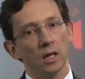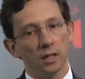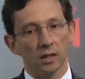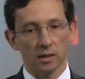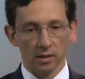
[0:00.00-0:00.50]

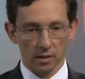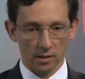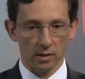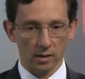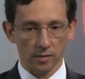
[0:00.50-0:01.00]

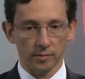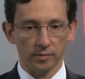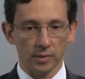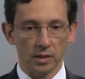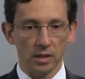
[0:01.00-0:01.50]

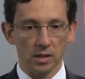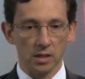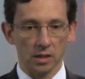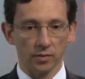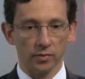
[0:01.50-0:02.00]

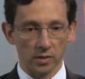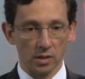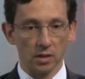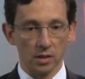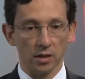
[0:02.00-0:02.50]
This
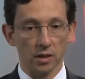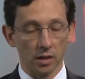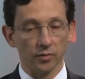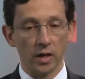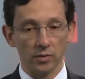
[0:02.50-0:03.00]

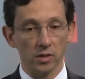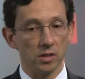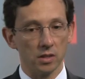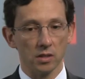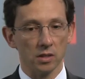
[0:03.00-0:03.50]
synthetic
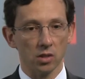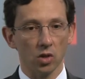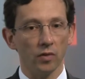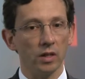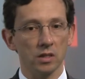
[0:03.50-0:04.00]
fibers is
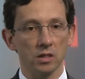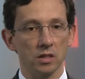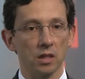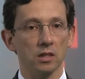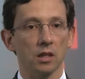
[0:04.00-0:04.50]
global in the
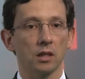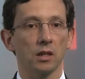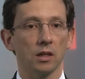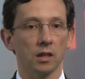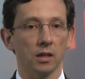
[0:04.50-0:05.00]
sense that
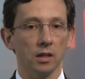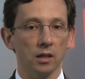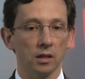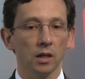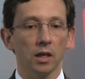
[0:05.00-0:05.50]

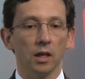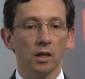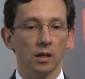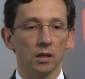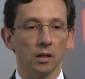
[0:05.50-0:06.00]
it
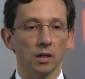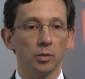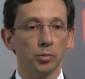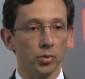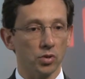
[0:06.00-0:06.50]

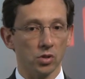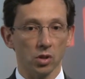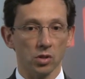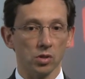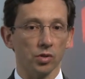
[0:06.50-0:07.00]
imports
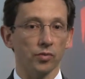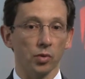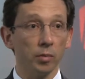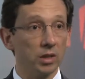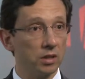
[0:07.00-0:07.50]
lots of
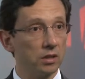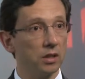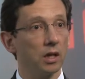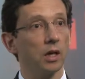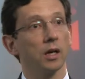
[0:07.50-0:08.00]
raw
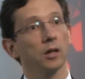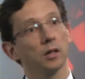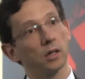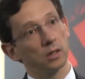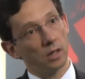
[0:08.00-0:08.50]
material
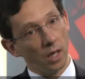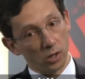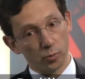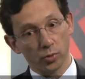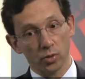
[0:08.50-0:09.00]
and
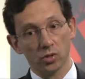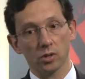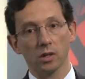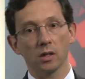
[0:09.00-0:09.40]
exports